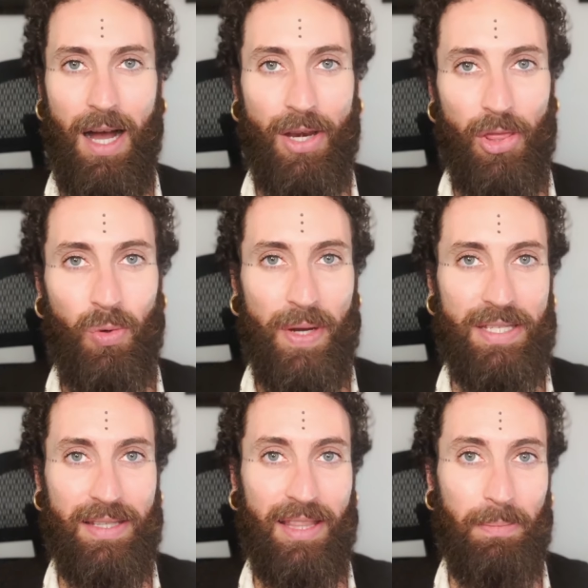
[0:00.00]
Another
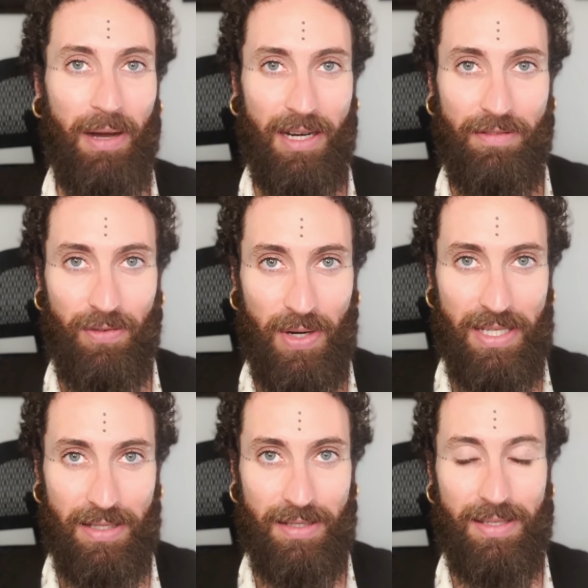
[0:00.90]
reason that the body
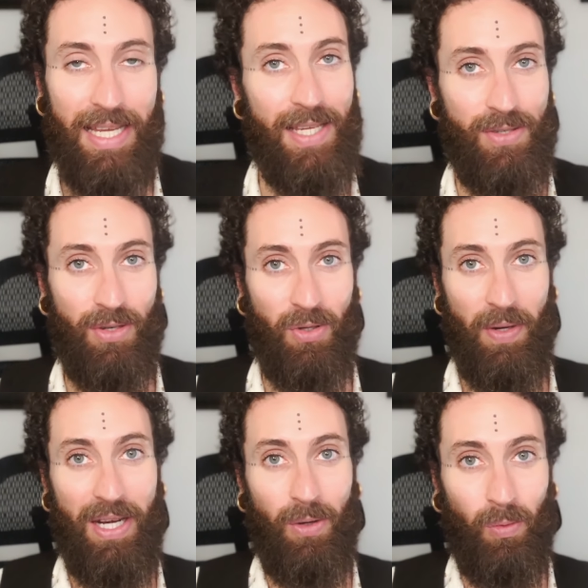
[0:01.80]
freezes is to
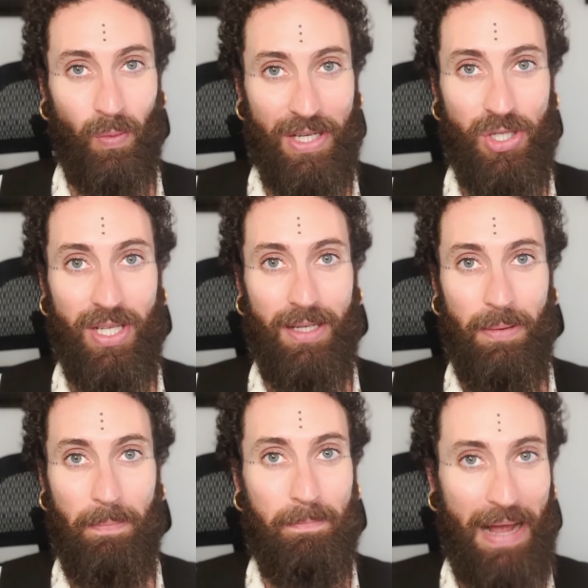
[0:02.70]
create a
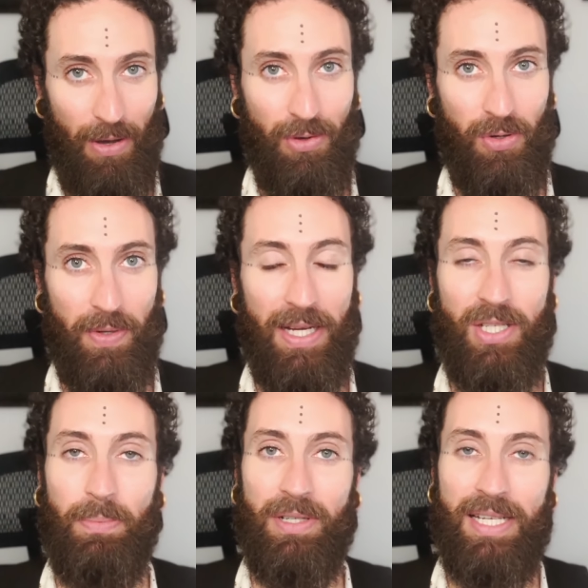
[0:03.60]
rigid boundary
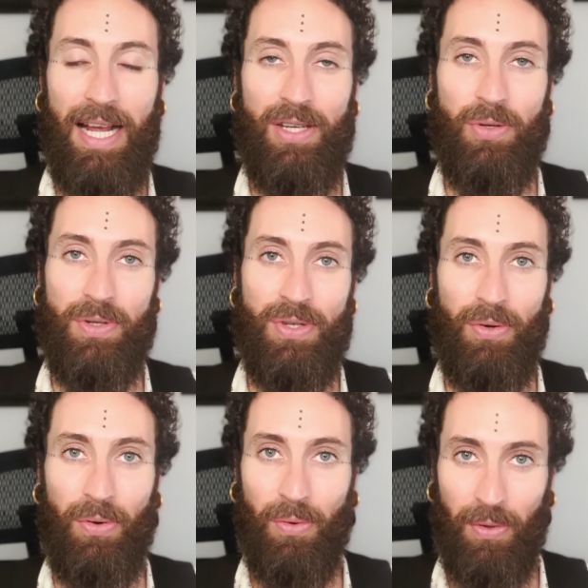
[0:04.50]
to protect your
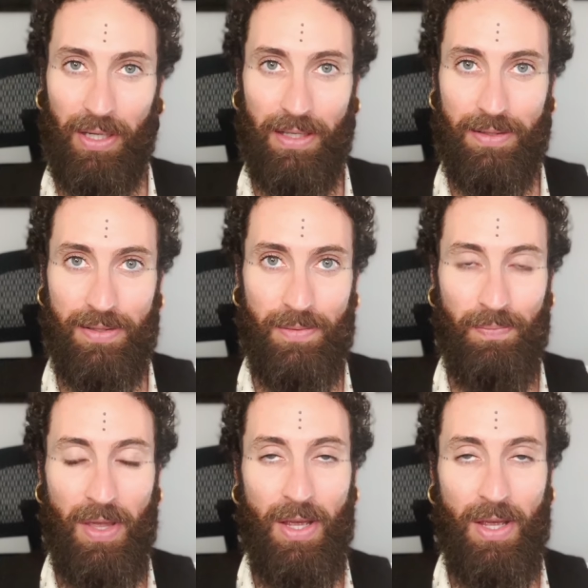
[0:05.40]
internal organs.